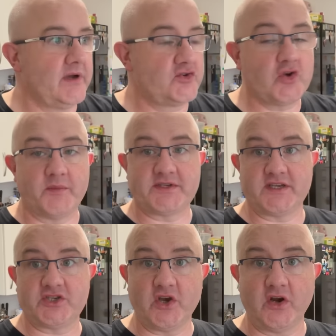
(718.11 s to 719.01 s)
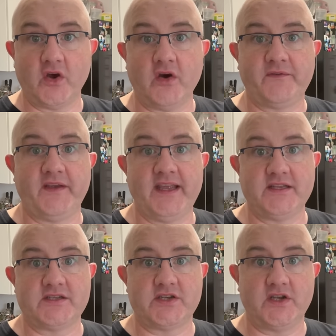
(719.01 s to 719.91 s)
Dropped Charlotte off
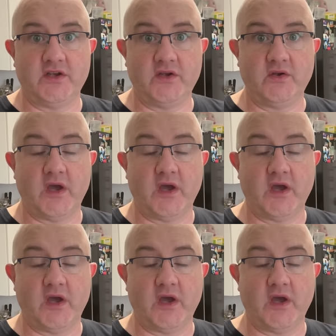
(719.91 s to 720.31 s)
into